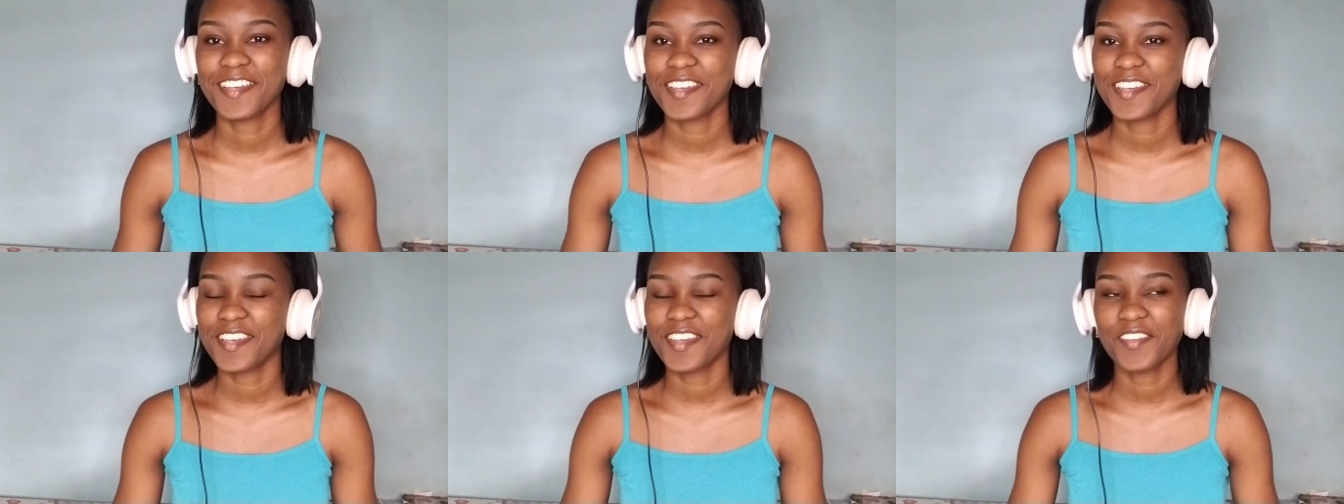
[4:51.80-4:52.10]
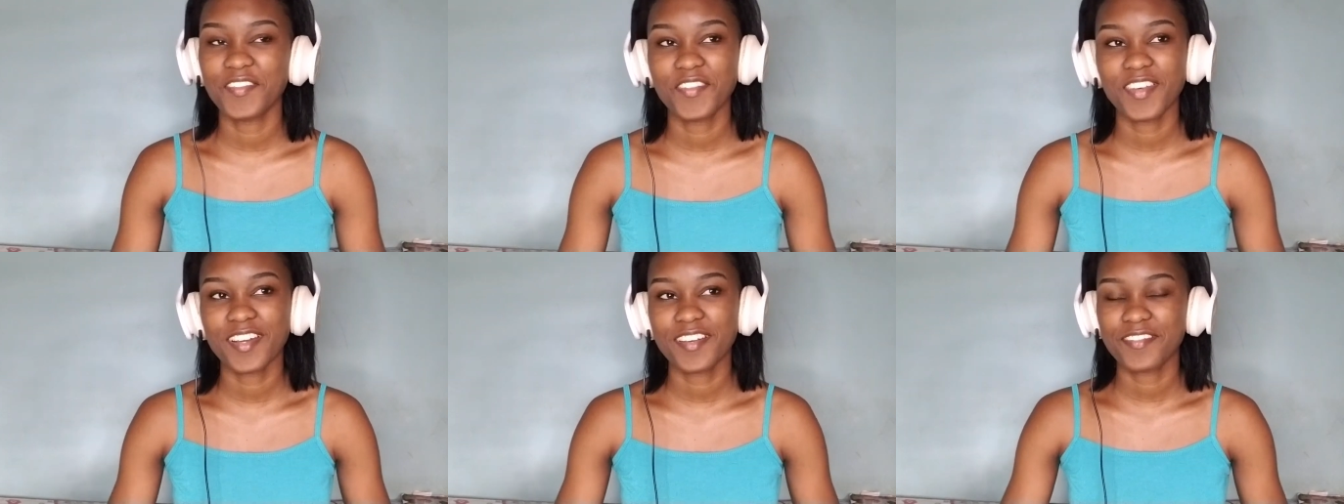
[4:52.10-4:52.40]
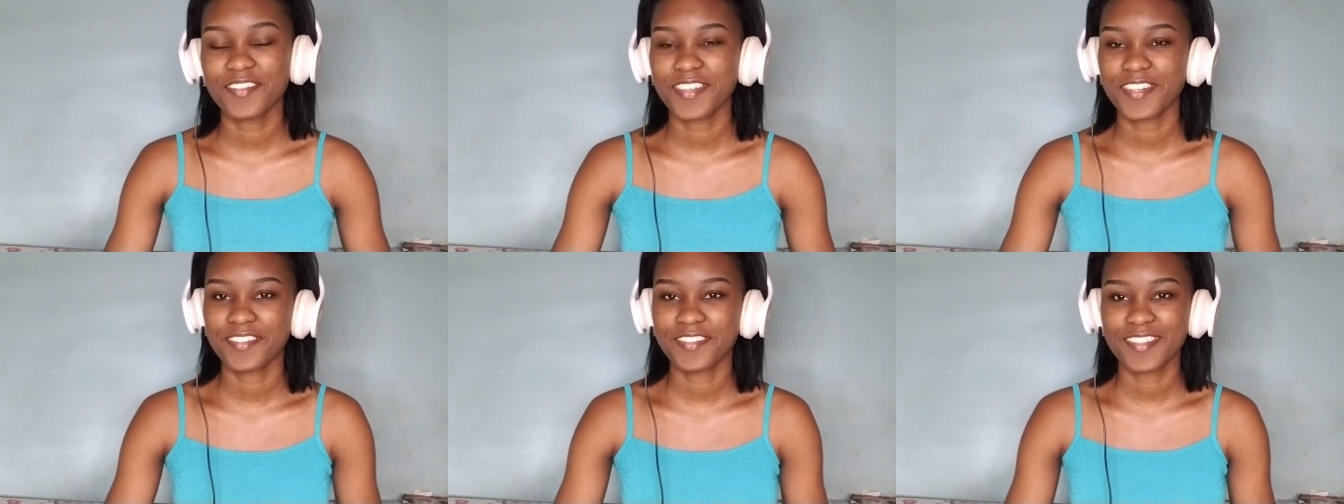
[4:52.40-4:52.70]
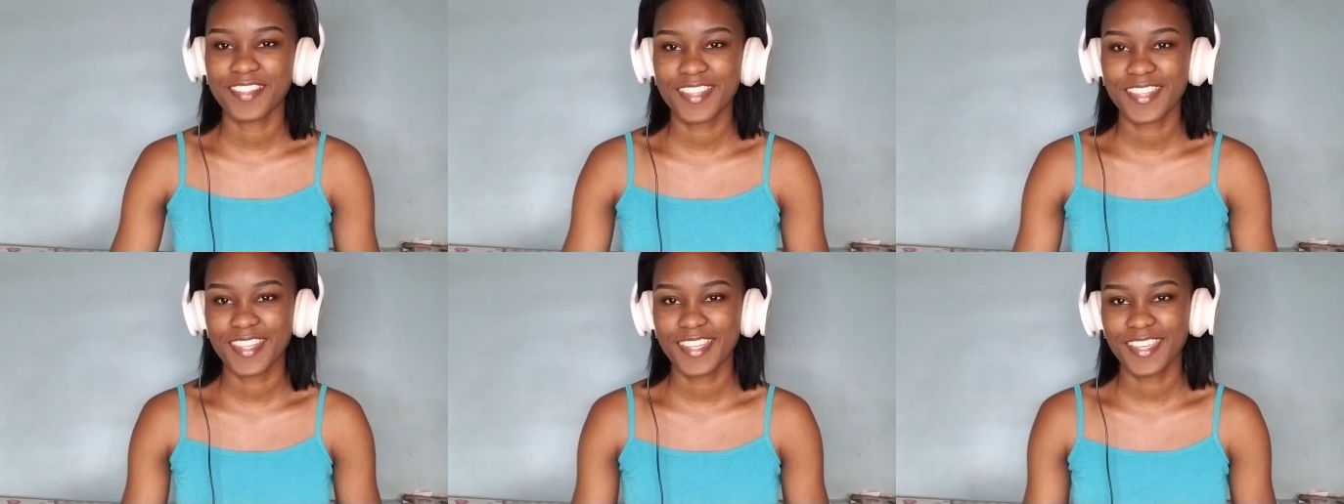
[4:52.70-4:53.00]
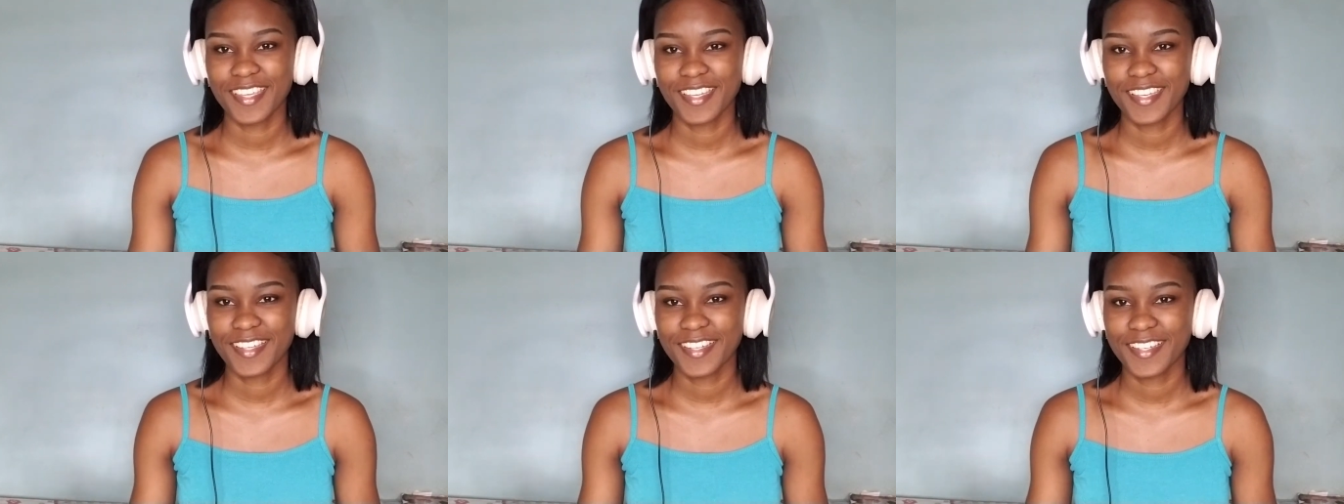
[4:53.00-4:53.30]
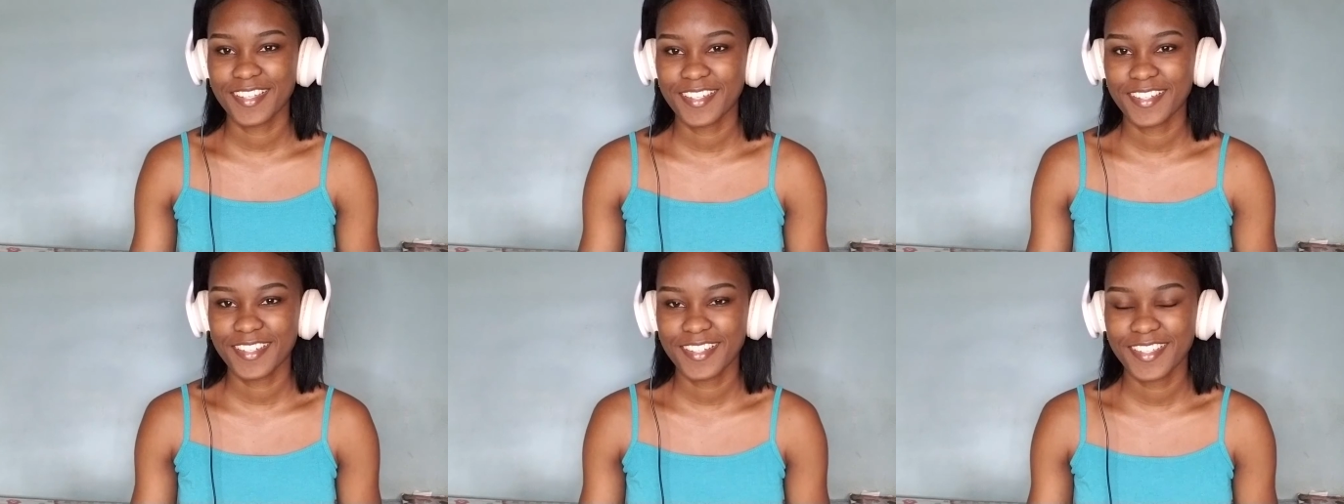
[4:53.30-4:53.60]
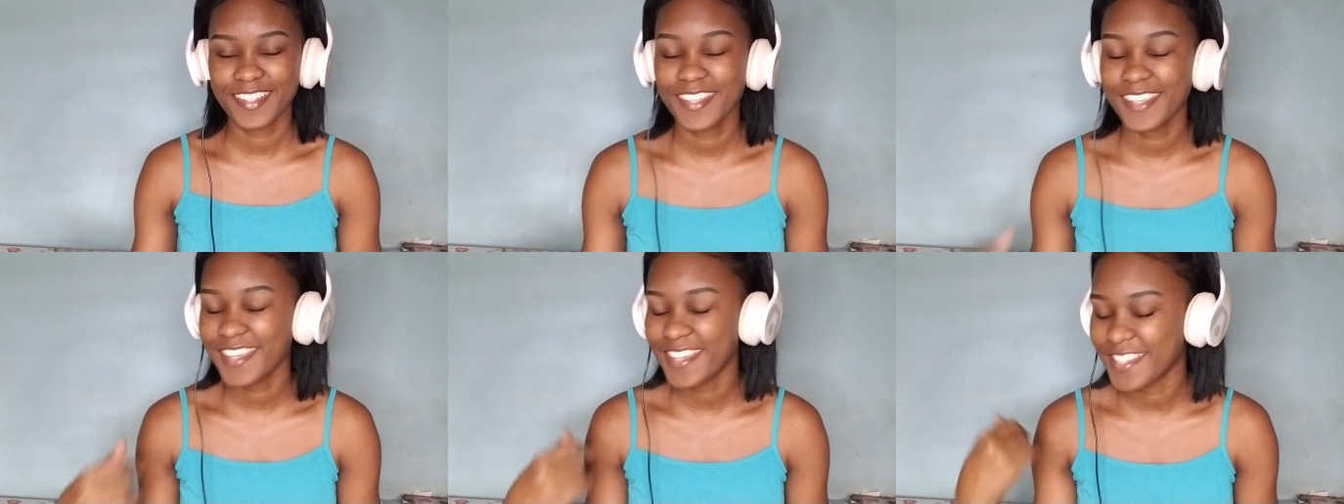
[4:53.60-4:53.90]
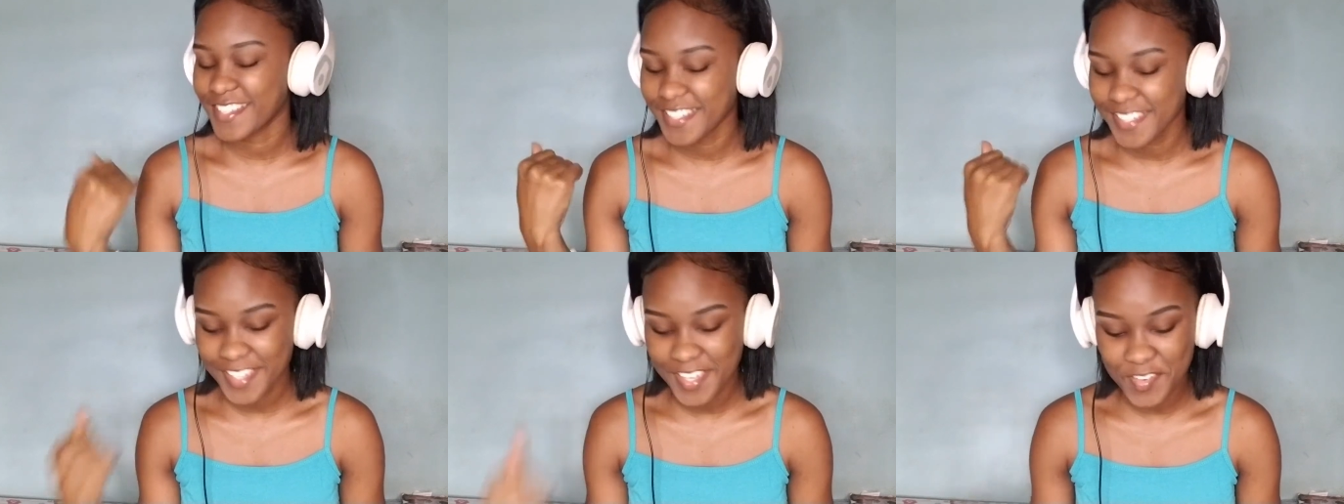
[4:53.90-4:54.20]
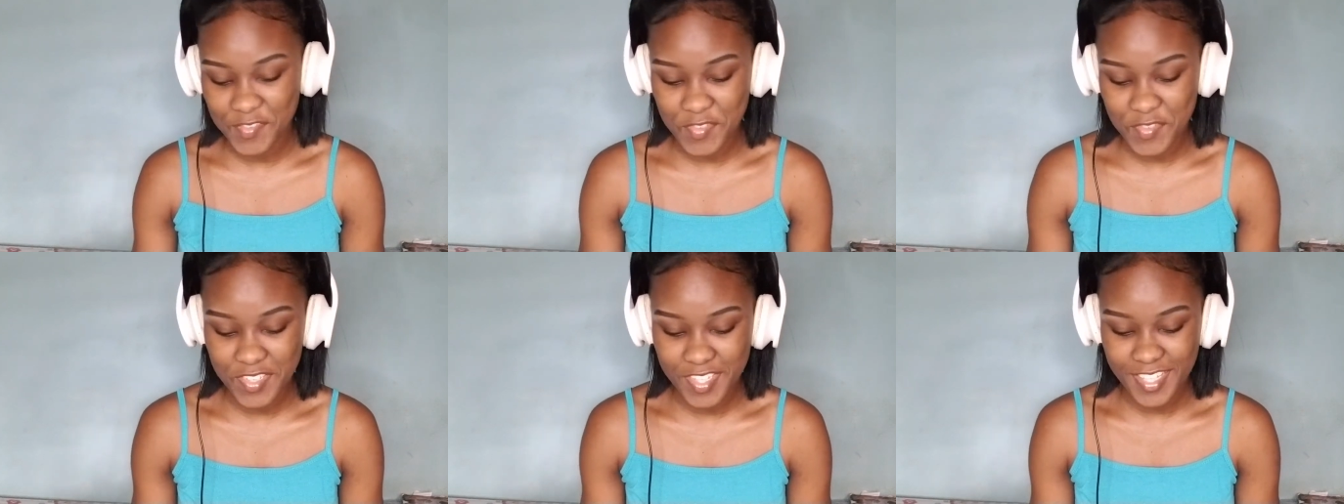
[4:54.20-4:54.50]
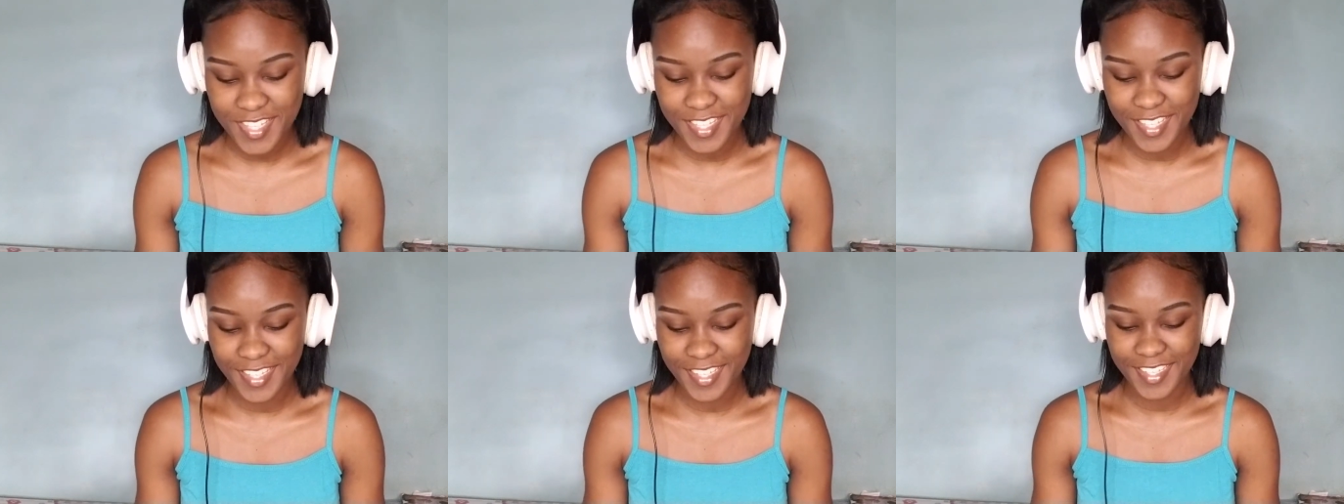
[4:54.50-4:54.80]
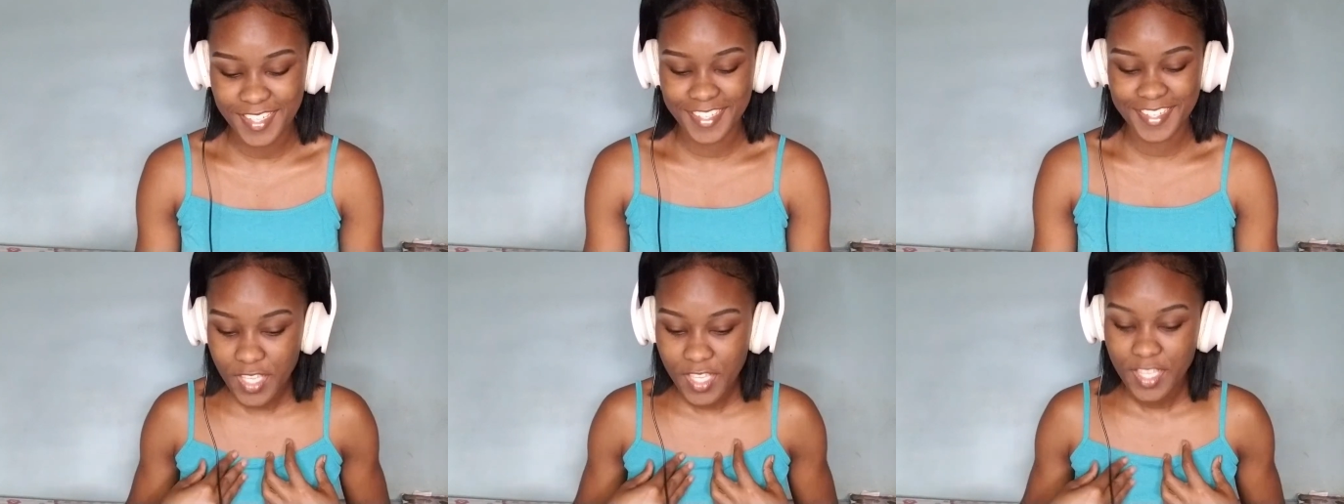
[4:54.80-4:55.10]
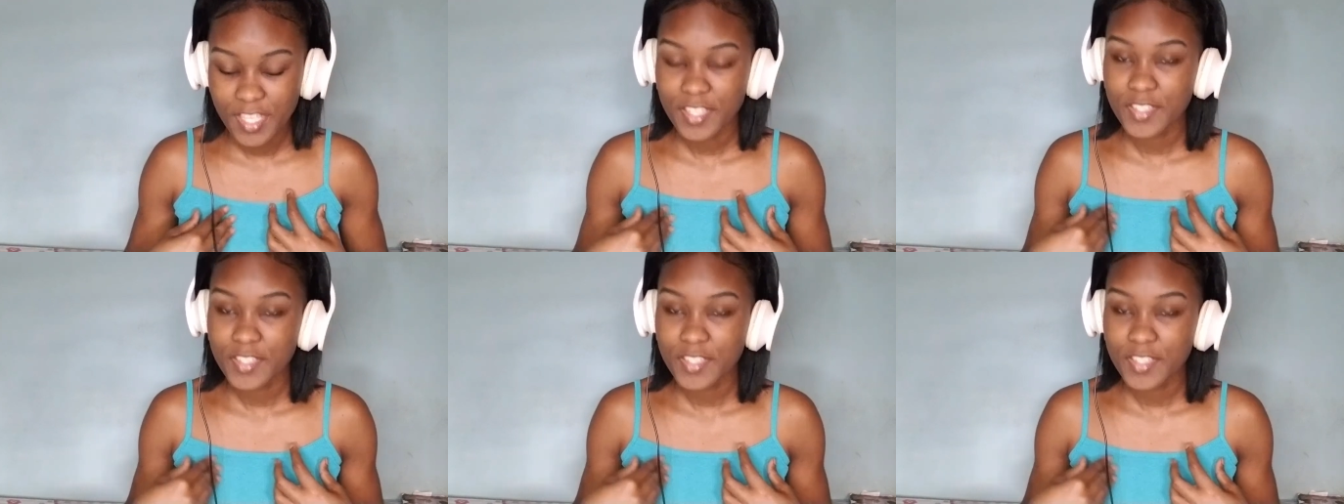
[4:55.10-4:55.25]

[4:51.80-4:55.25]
Him have everything. He has everything.